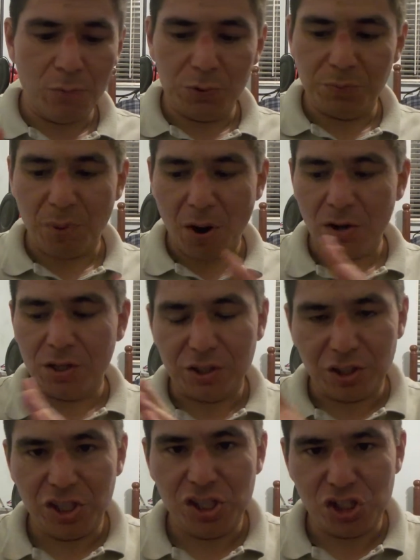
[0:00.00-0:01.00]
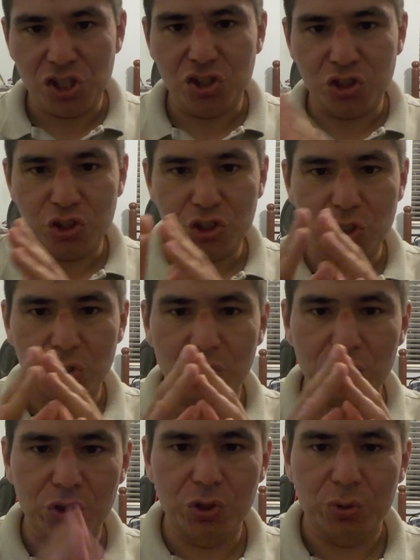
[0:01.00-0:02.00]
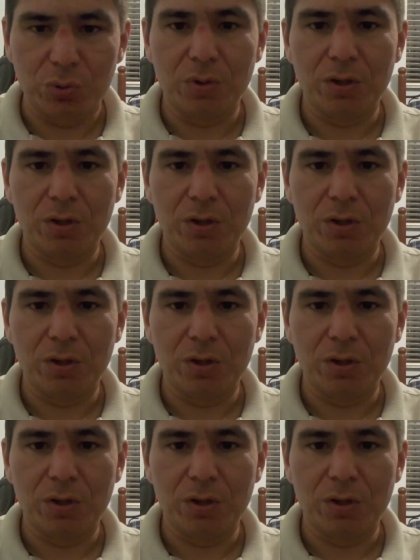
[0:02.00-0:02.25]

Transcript: would politicians should do?